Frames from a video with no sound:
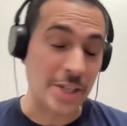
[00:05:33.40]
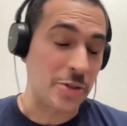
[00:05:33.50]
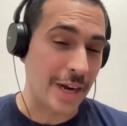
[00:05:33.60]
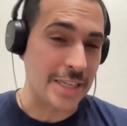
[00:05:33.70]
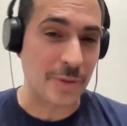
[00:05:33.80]

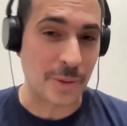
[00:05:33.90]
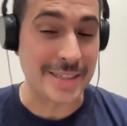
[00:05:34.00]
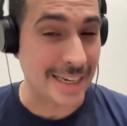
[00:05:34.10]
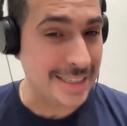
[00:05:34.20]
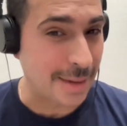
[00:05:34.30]
stressful,
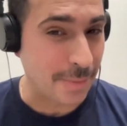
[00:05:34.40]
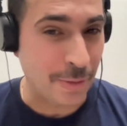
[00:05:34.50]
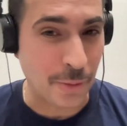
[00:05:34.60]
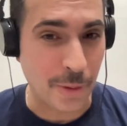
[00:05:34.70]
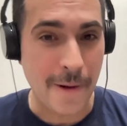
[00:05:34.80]
as I said
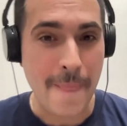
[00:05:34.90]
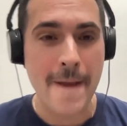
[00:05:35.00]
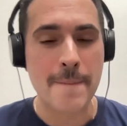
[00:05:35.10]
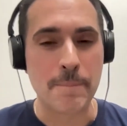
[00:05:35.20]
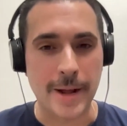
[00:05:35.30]
before.
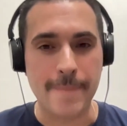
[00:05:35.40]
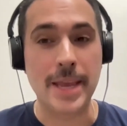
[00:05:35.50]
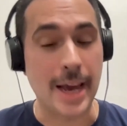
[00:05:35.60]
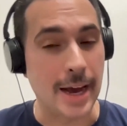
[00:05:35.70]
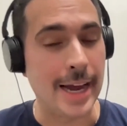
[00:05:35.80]
But
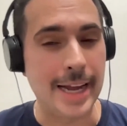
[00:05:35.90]
yeah,